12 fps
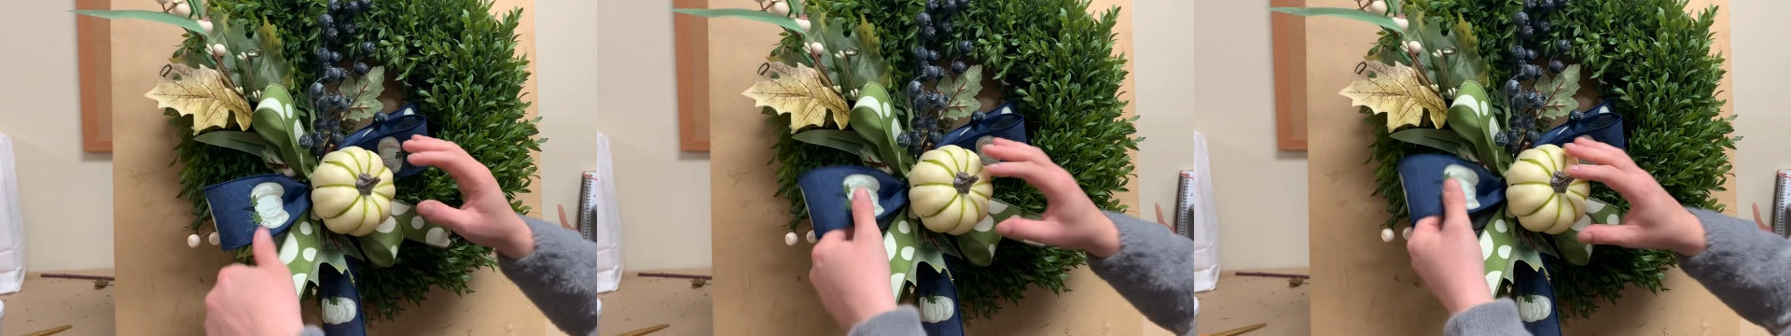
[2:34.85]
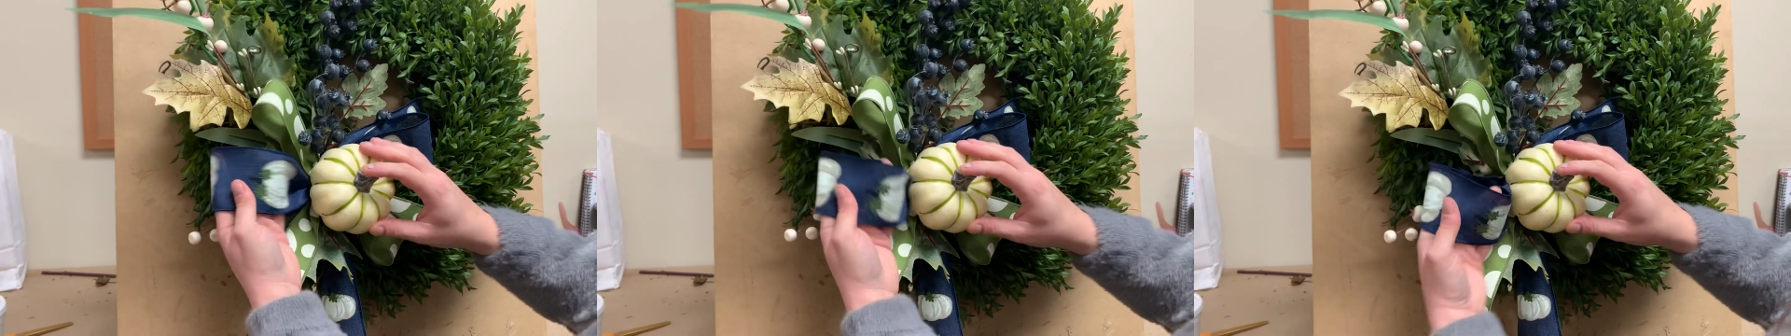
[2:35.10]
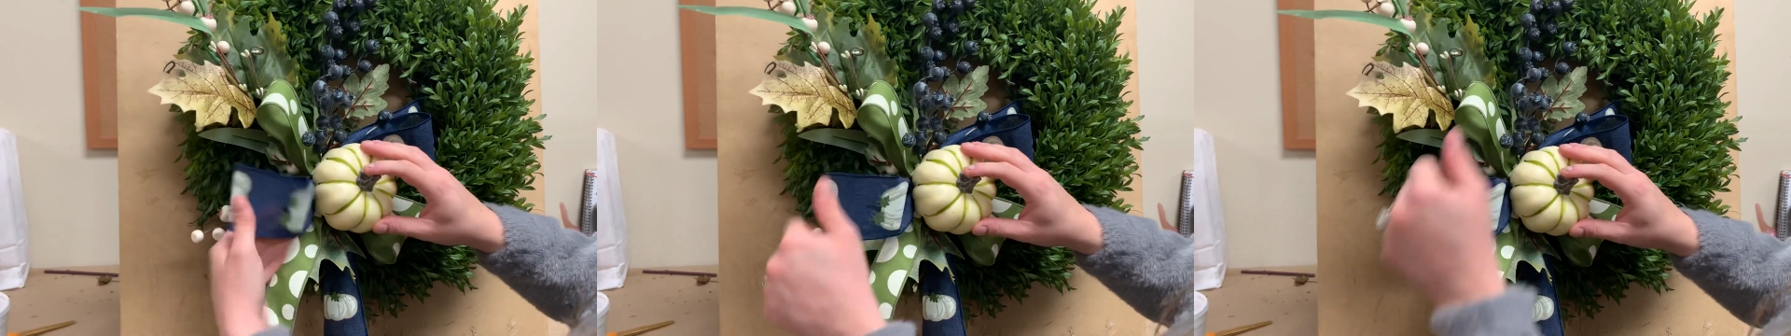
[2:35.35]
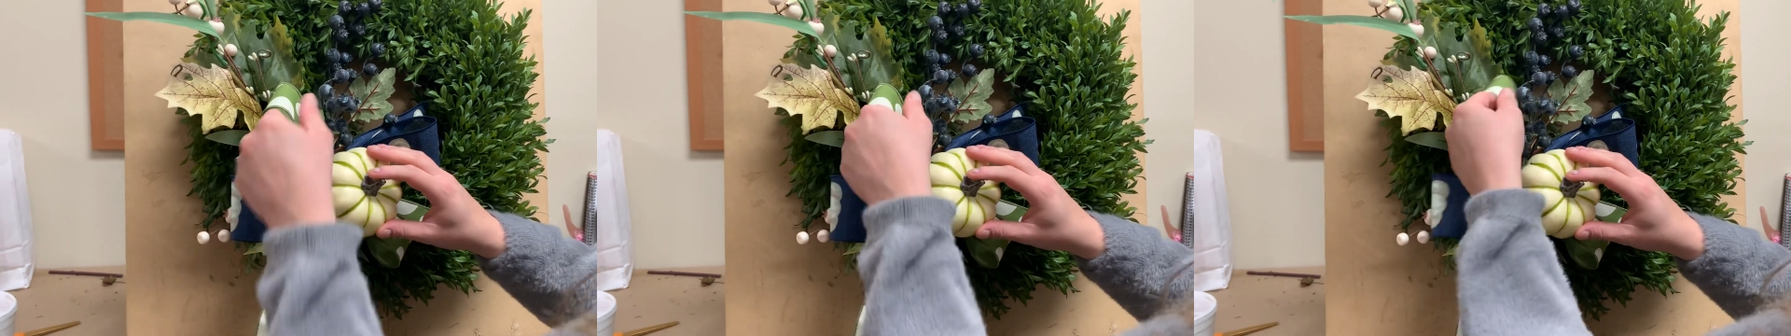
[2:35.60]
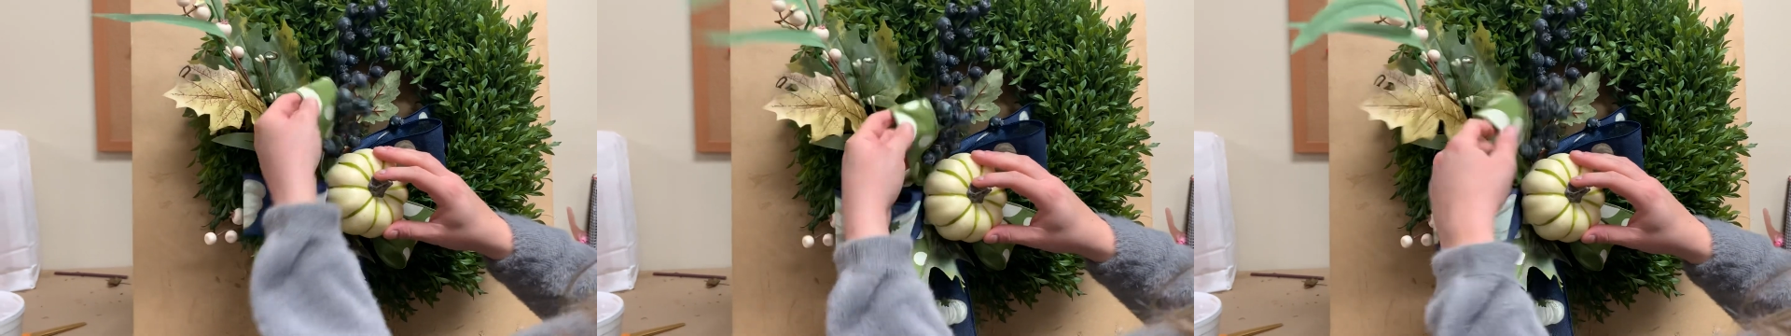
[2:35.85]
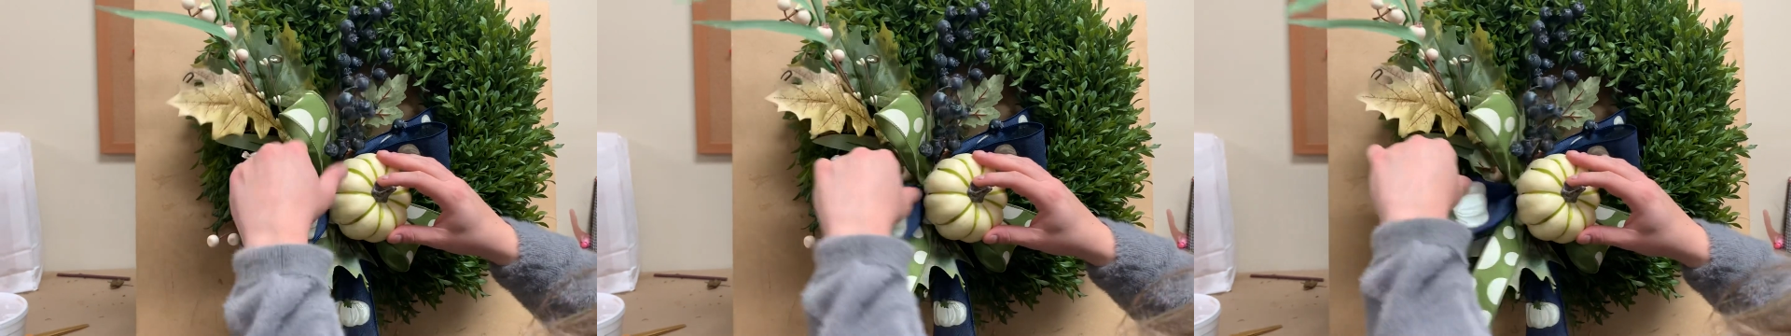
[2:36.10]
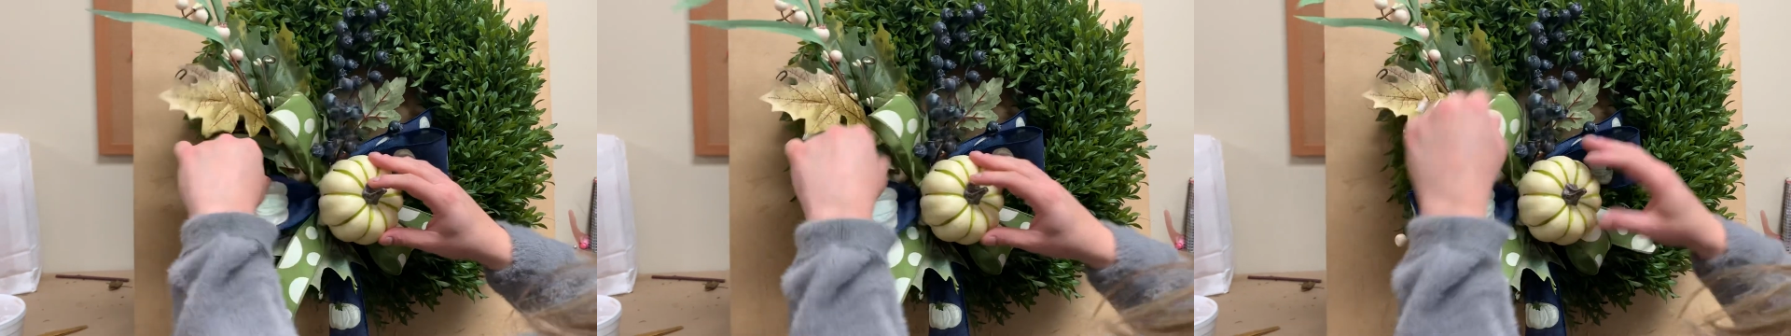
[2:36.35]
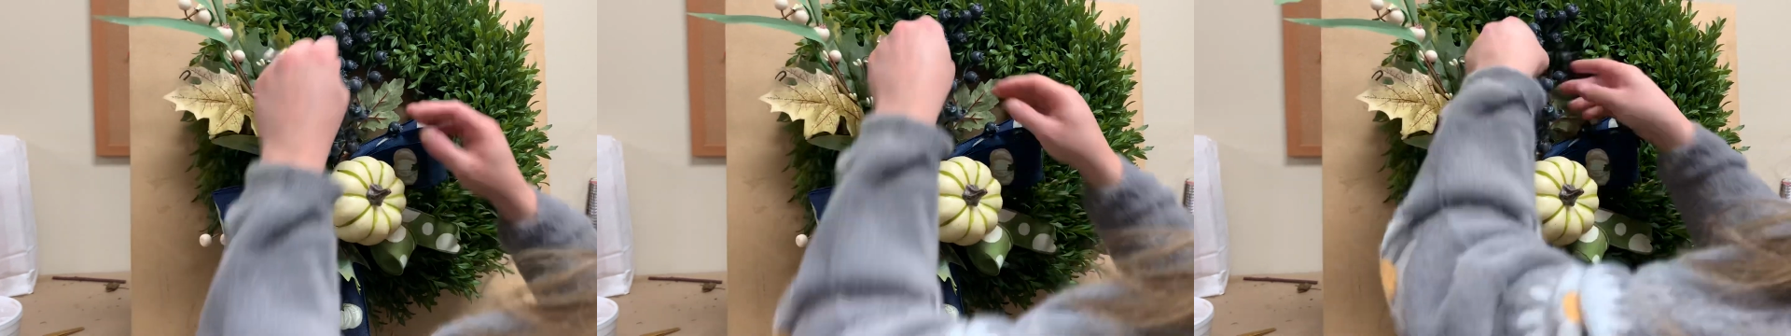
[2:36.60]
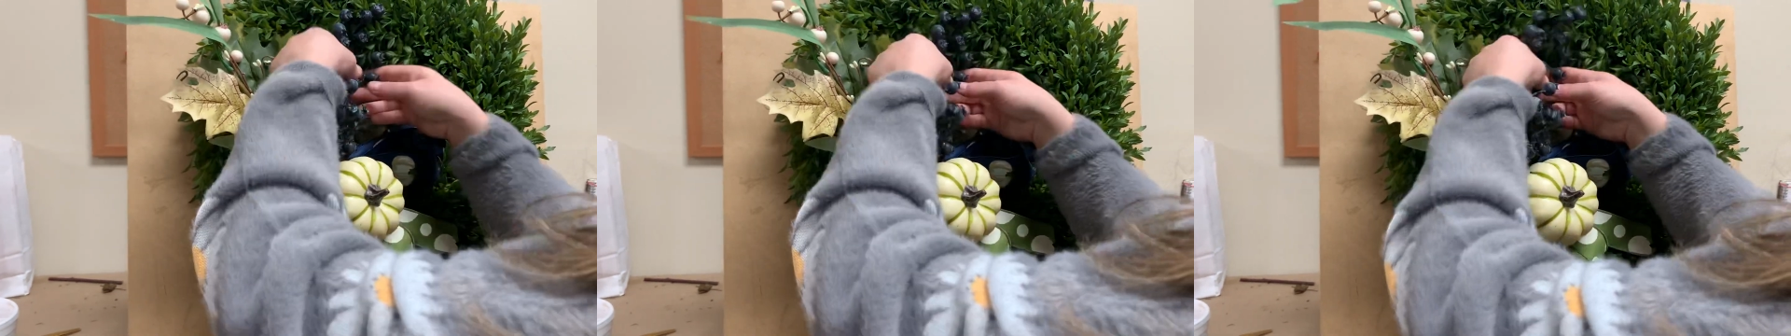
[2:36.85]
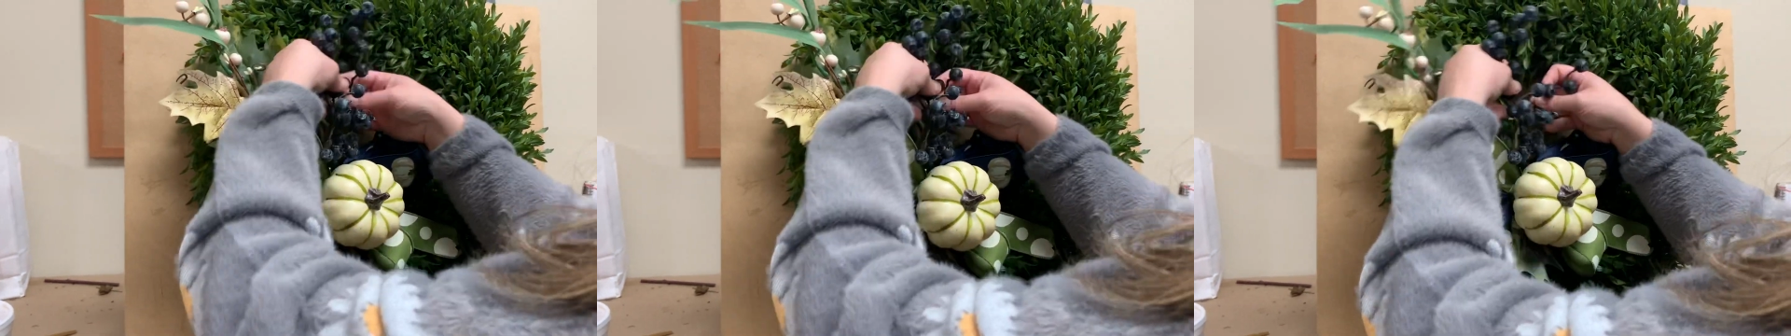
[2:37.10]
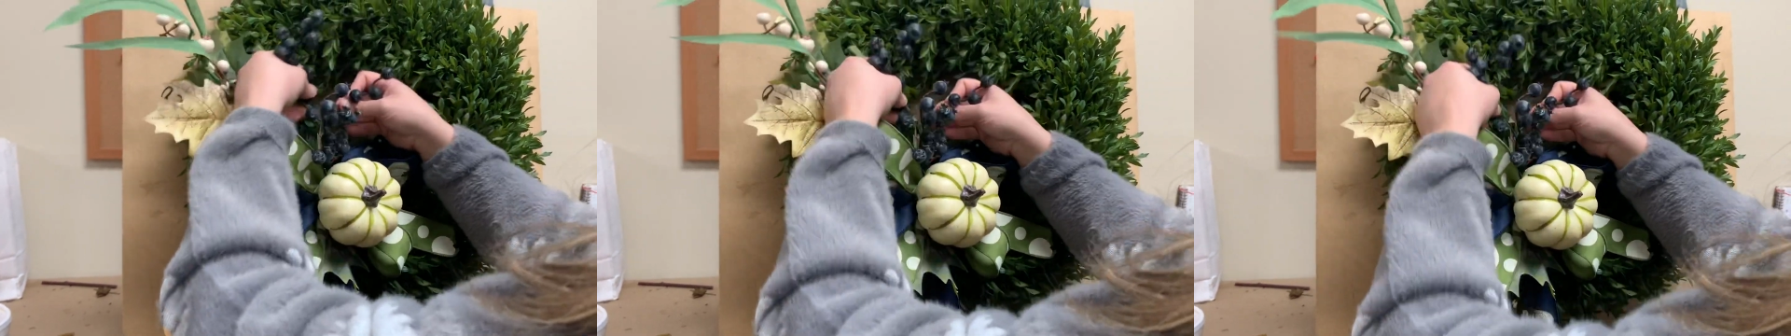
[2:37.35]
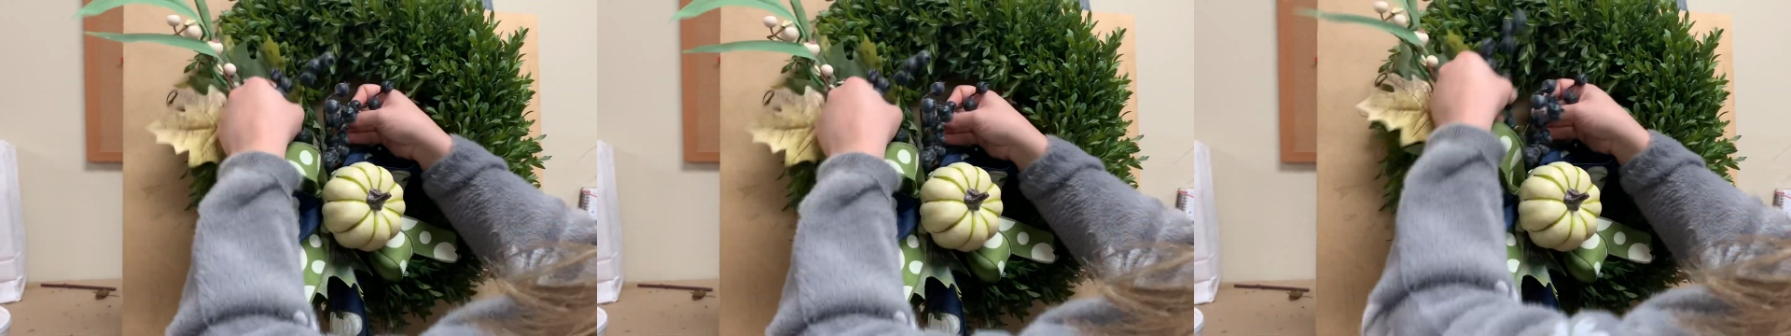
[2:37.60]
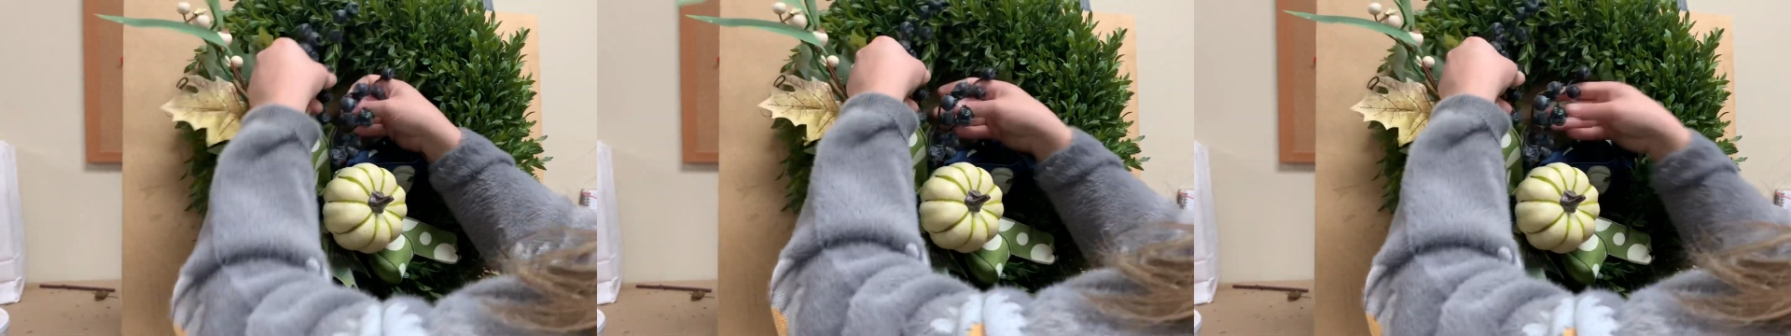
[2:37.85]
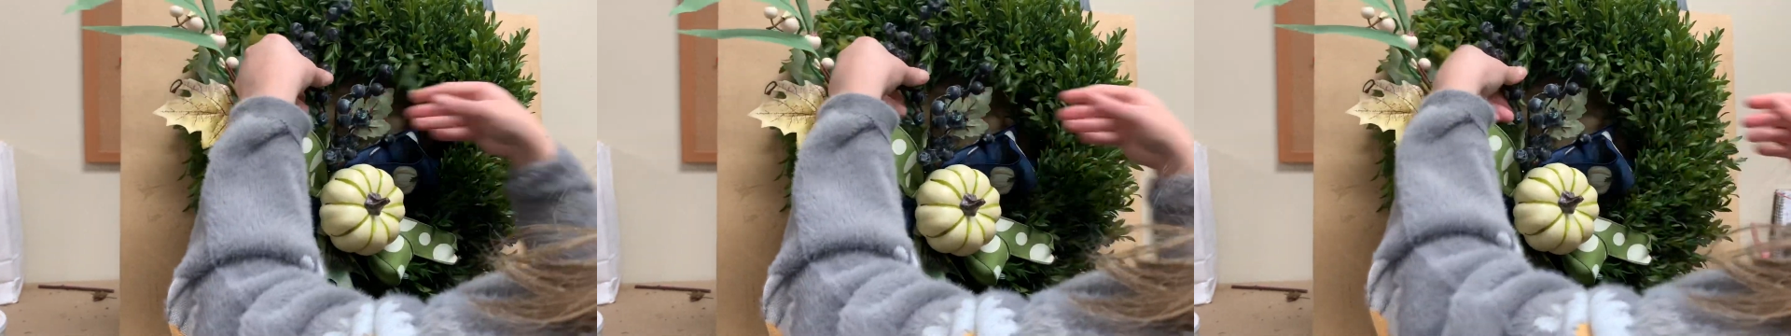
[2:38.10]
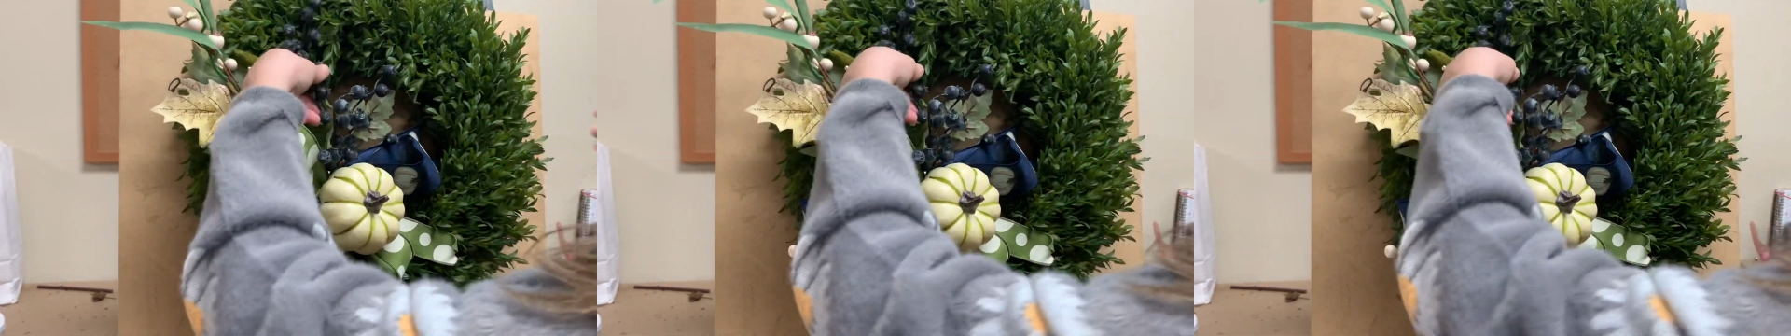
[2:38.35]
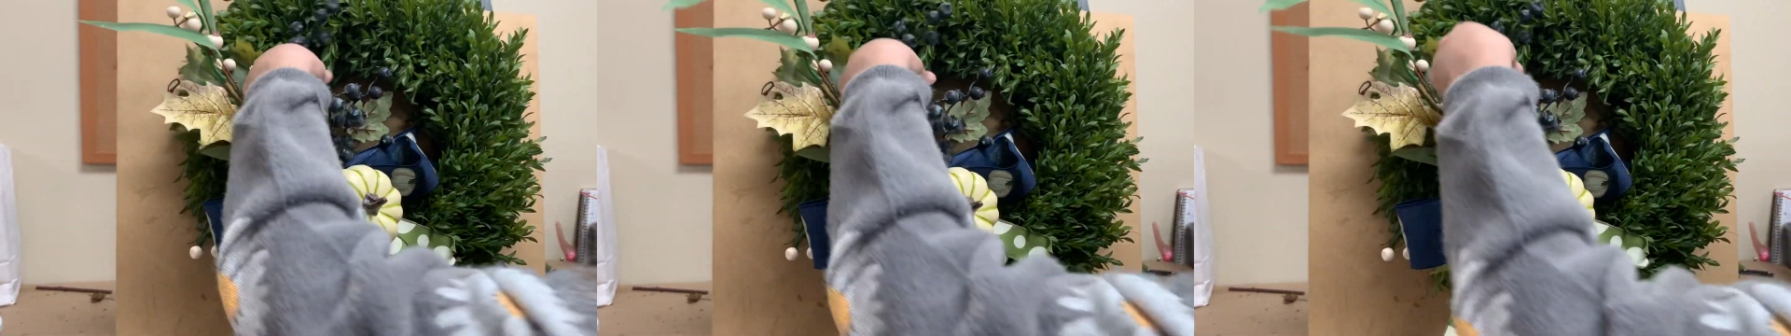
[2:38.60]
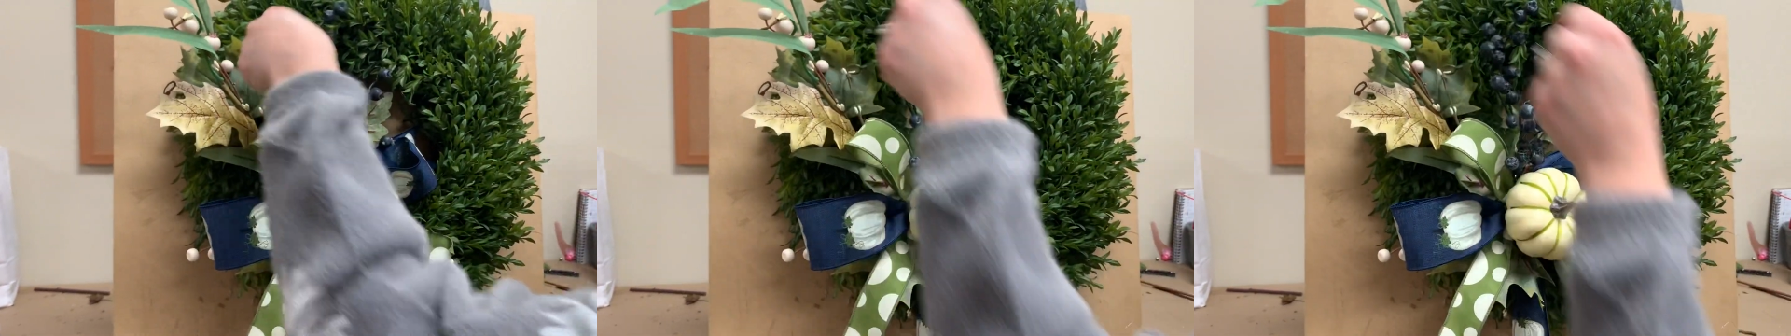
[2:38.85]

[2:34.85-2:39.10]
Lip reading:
(no speaker visible)